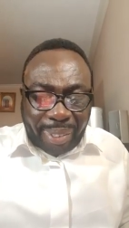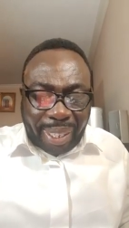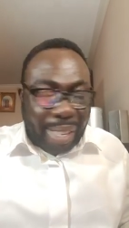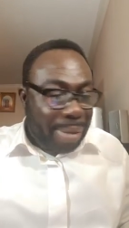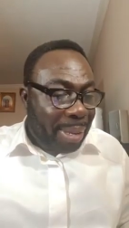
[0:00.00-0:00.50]

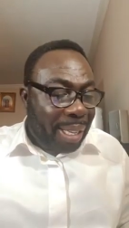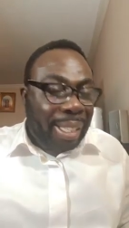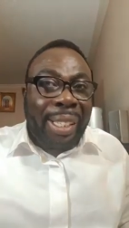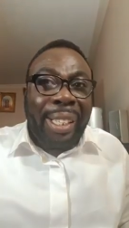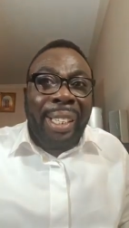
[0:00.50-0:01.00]

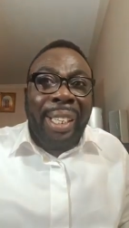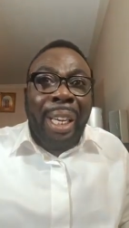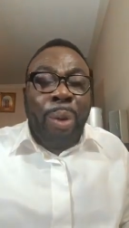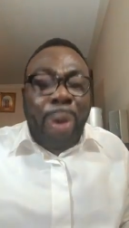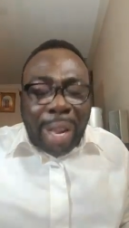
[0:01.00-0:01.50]
Amen.
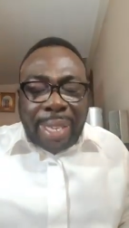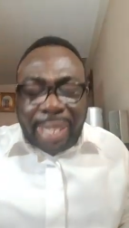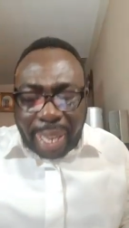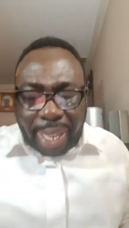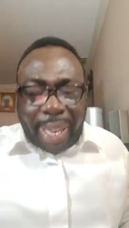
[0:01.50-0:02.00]

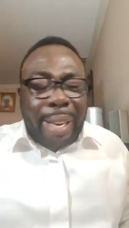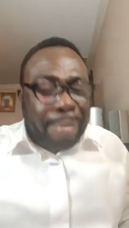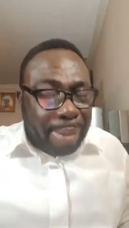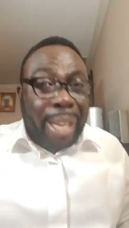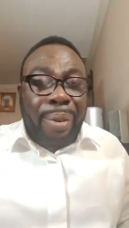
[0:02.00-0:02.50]
Once
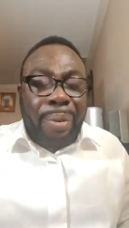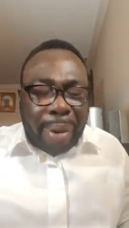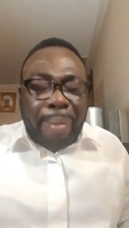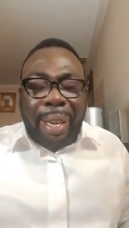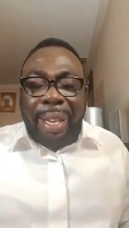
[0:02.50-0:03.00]
again, men,
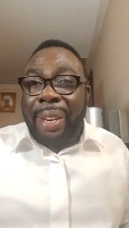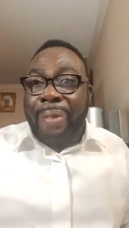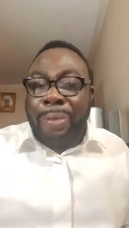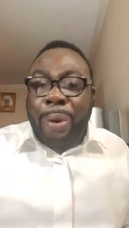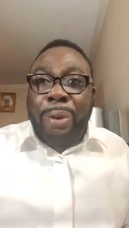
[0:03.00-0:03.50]
women
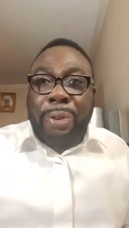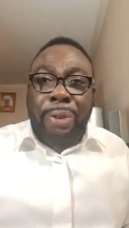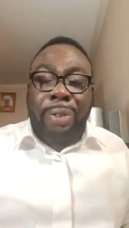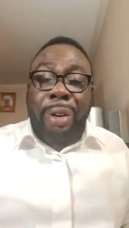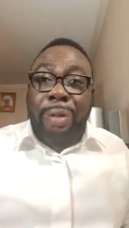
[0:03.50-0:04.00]
of God,
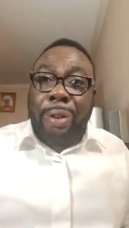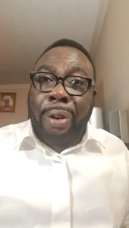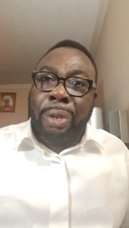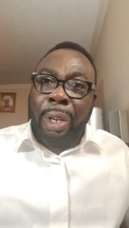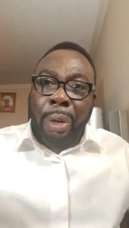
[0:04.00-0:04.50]
children of
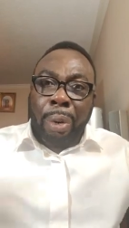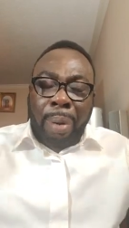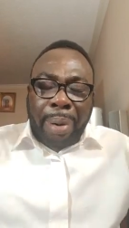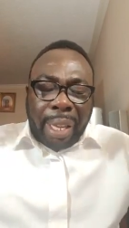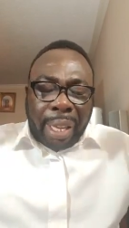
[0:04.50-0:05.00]
God, we
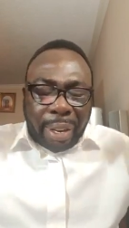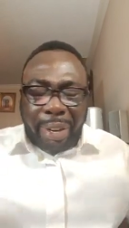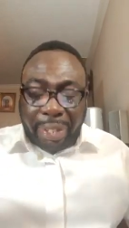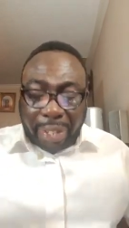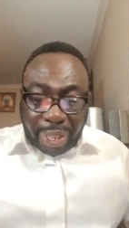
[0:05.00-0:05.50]
bring you
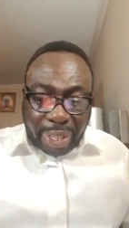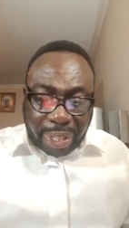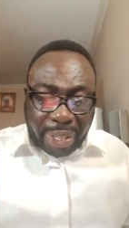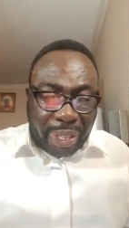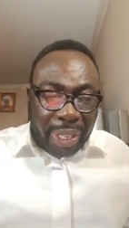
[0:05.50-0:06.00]

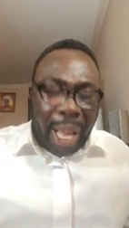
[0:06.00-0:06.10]
greetings.